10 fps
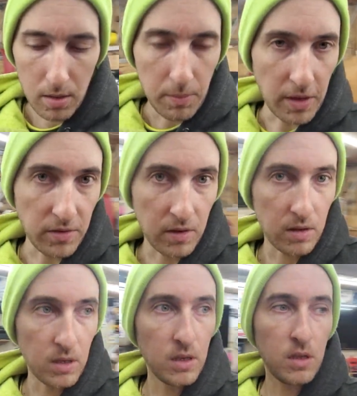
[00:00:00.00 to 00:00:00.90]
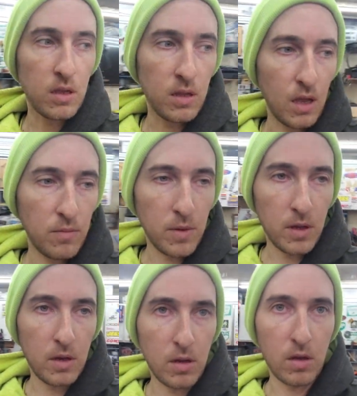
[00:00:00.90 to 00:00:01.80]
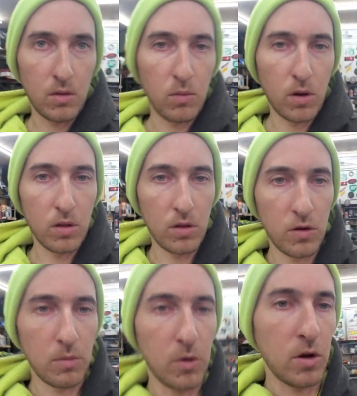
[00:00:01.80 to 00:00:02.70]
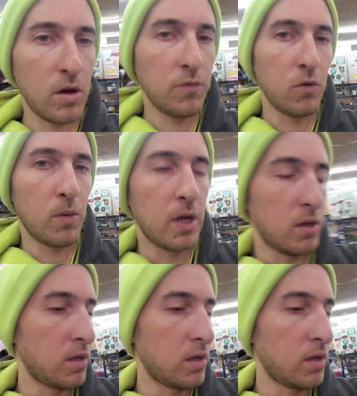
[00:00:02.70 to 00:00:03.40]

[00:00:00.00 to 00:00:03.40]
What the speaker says: Basically, I've been running the turbo car for a while